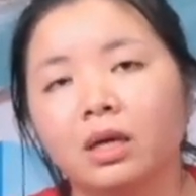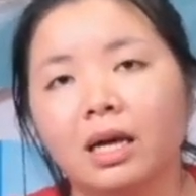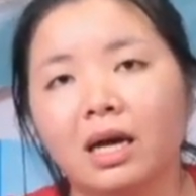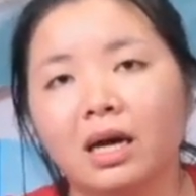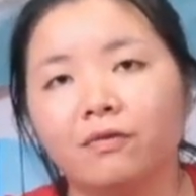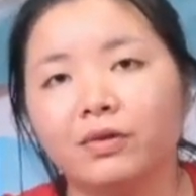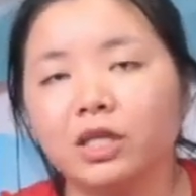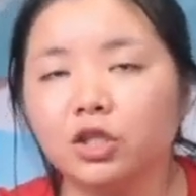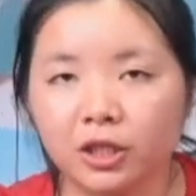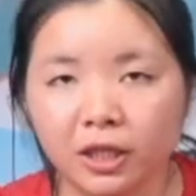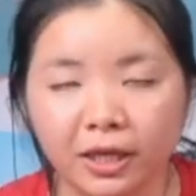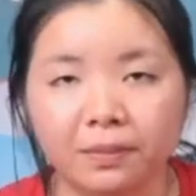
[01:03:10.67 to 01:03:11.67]
have
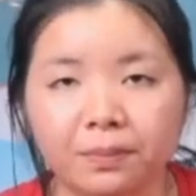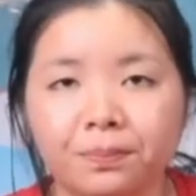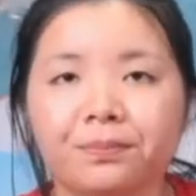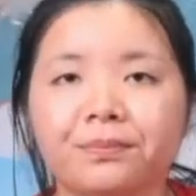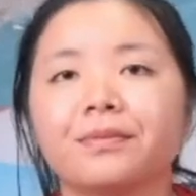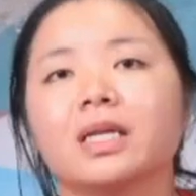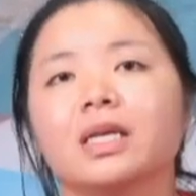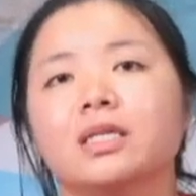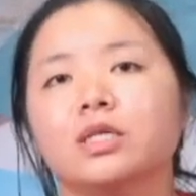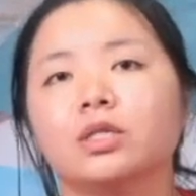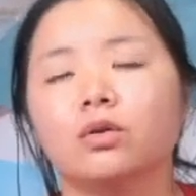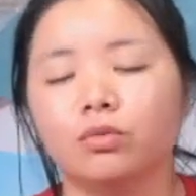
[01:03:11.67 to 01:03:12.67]
each day.
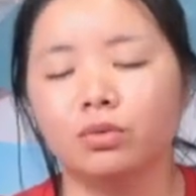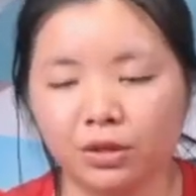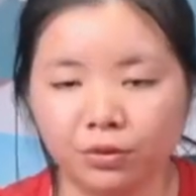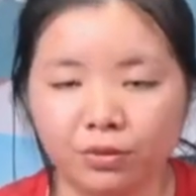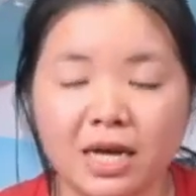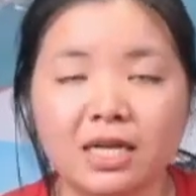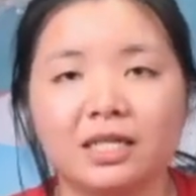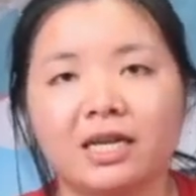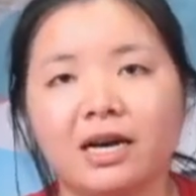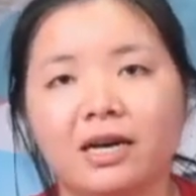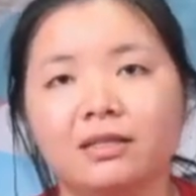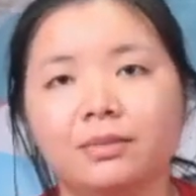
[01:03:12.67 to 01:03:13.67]
So see you next
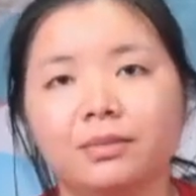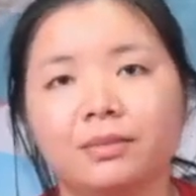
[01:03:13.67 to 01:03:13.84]
time.